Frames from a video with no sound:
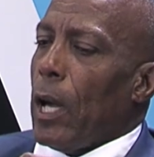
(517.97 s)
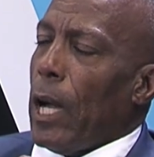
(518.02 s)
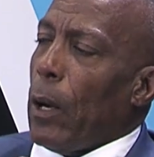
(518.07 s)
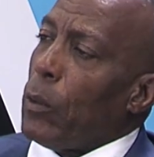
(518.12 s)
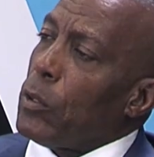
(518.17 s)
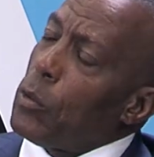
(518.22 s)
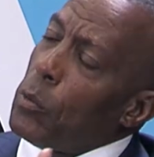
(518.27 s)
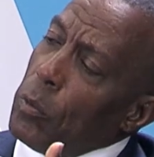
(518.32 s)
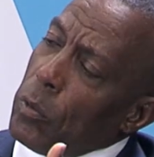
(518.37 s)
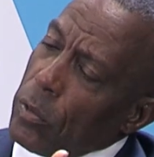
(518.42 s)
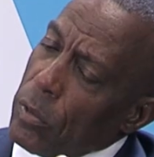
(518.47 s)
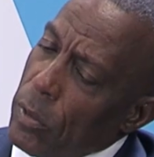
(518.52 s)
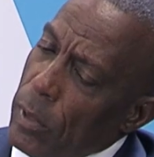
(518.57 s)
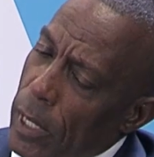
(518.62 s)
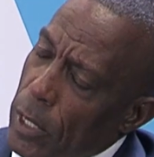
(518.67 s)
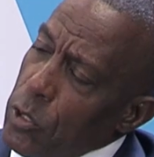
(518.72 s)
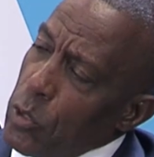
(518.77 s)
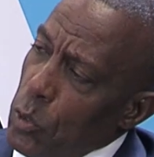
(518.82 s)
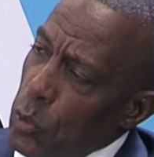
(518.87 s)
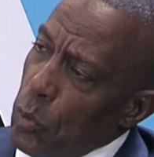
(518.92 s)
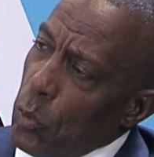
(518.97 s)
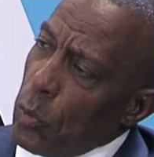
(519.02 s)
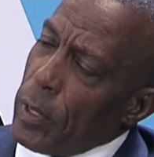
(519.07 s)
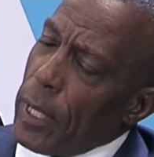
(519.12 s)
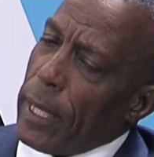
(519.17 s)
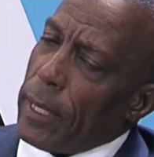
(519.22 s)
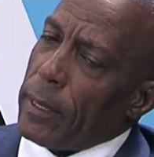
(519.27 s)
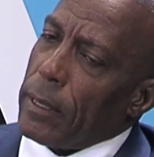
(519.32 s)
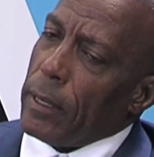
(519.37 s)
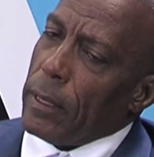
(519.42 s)
I want to let you know
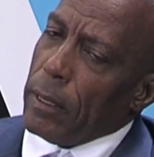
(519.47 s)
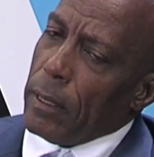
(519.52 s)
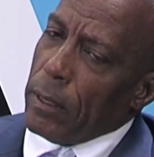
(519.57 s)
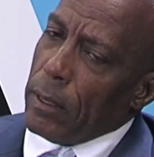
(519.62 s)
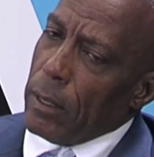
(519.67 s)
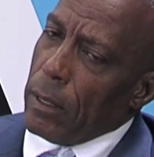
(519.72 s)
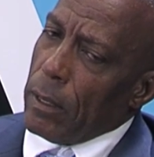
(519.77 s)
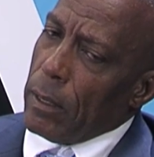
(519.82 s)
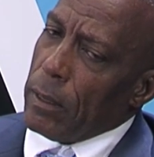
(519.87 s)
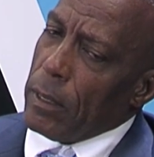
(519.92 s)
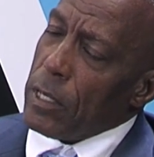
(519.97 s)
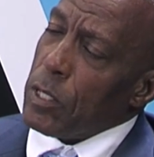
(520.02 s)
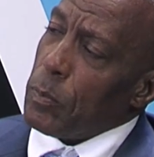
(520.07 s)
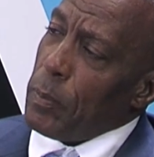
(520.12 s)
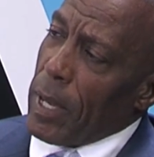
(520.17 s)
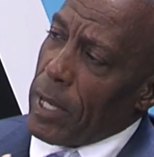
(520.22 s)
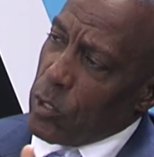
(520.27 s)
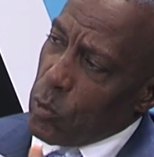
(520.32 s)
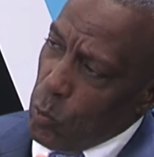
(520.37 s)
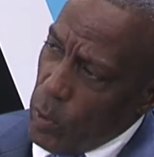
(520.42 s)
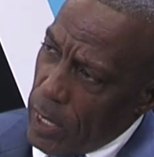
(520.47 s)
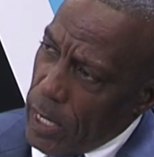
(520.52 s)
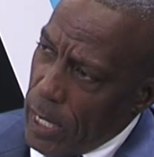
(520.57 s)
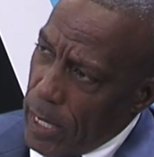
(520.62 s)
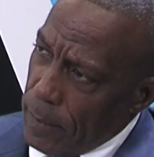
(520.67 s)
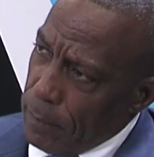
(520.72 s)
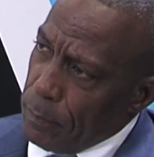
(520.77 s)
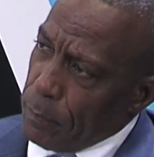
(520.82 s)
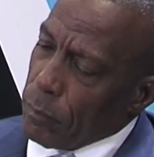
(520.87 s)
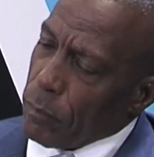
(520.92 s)
that this past
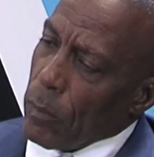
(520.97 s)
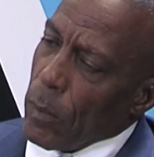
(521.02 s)
weekend,